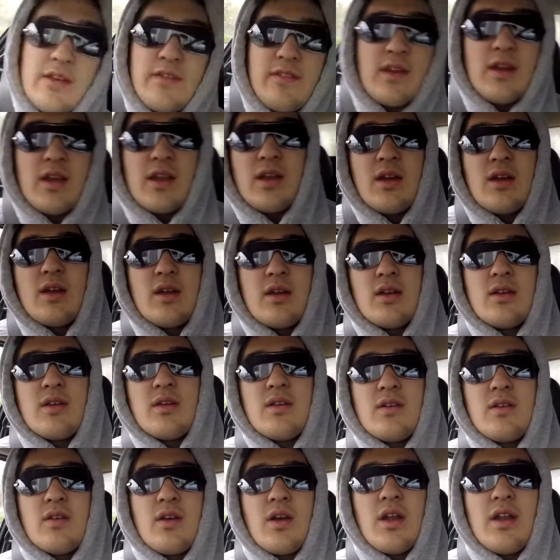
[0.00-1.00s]
Is that a,
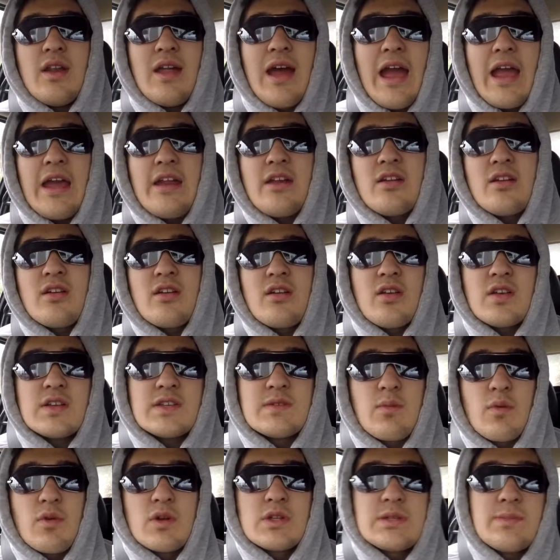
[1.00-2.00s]
a diner, it's a, a
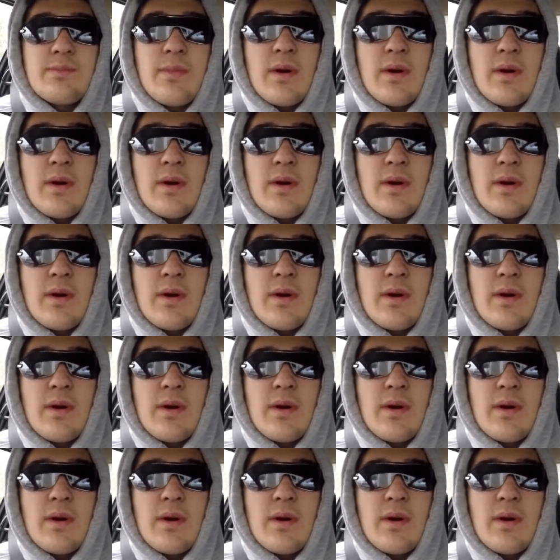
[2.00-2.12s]
sports